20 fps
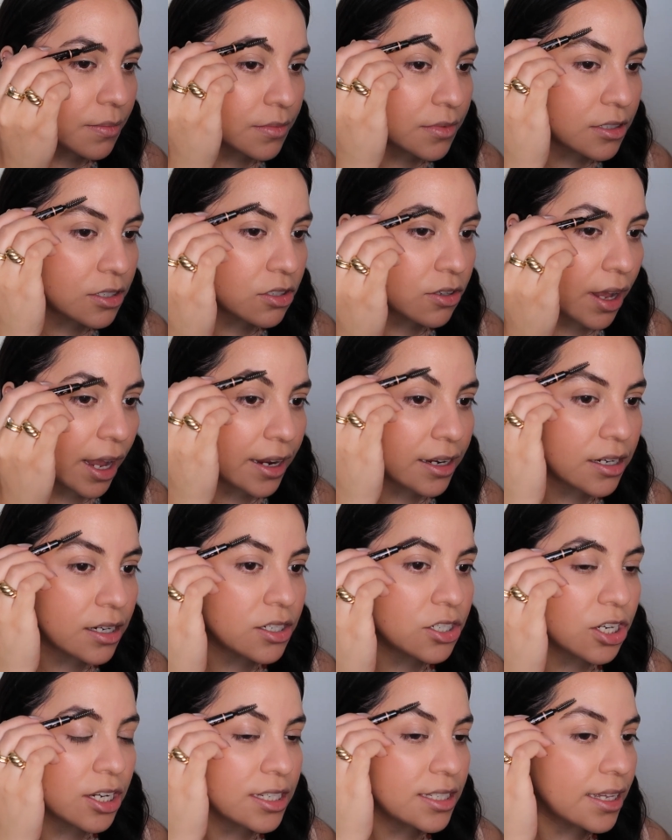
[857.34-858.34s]
So I
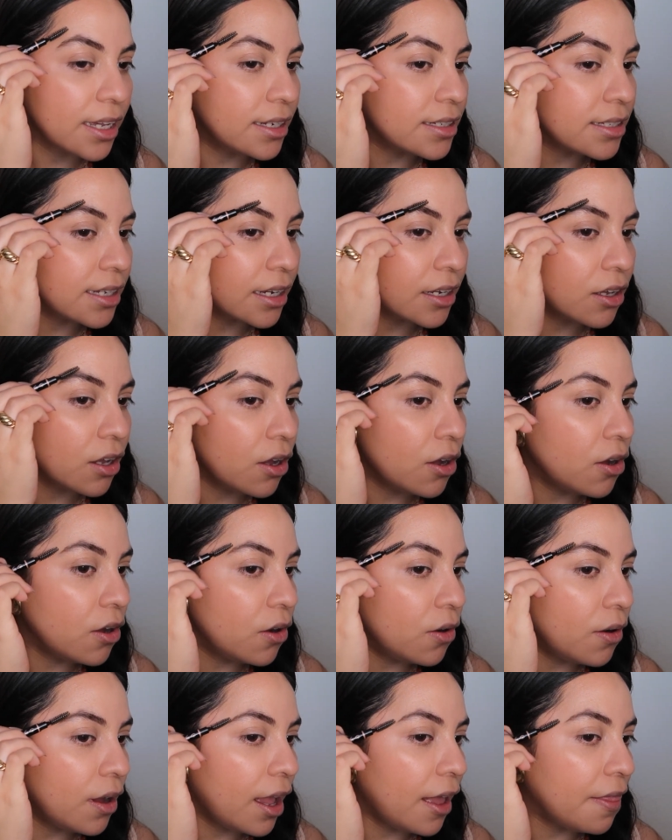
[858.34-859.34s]
adjust as I
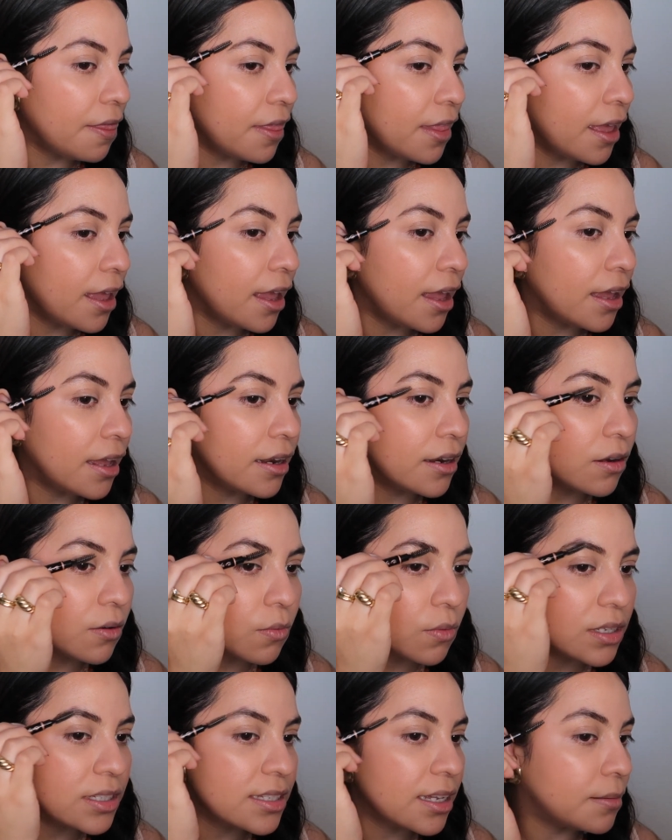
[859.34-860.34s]
go, and then
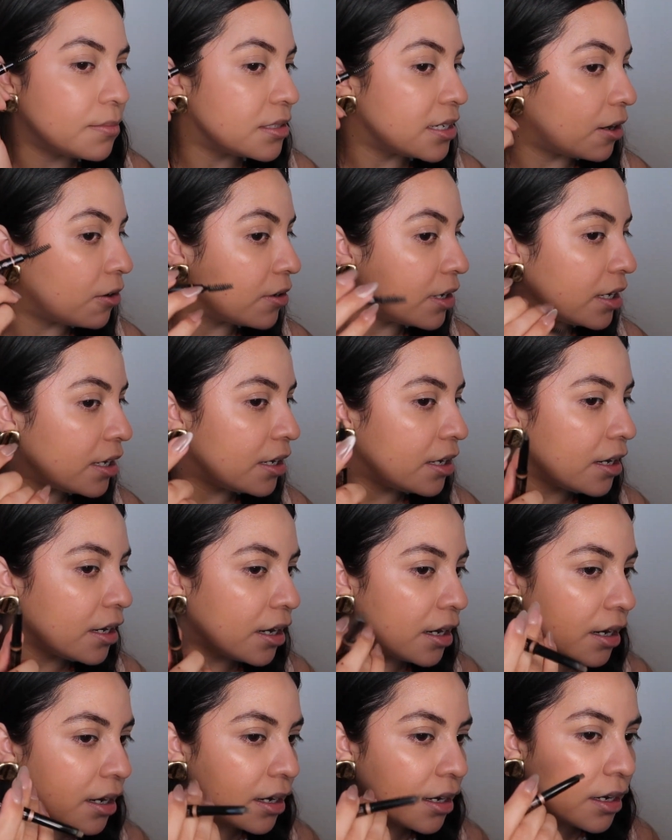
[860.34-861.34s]
once I'm down
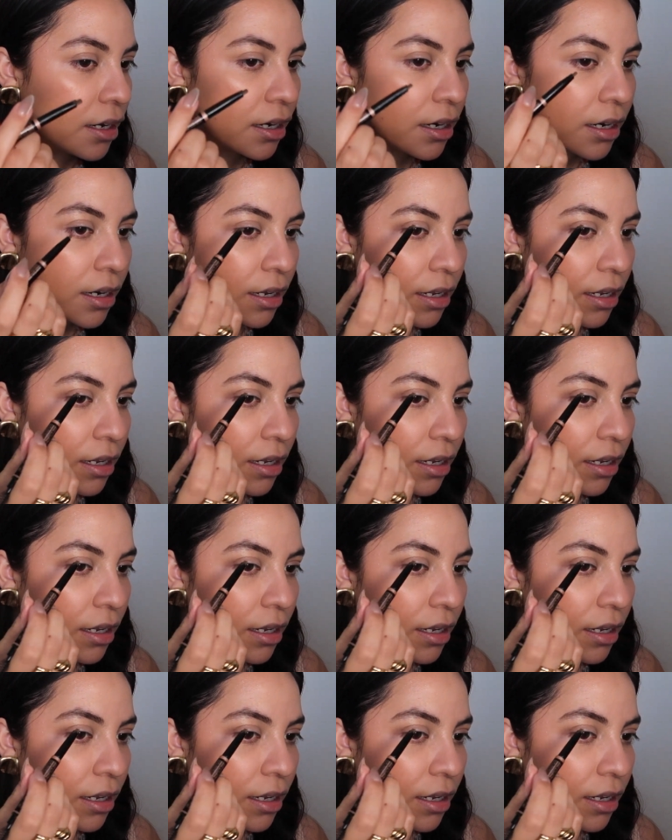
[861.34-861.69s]
here,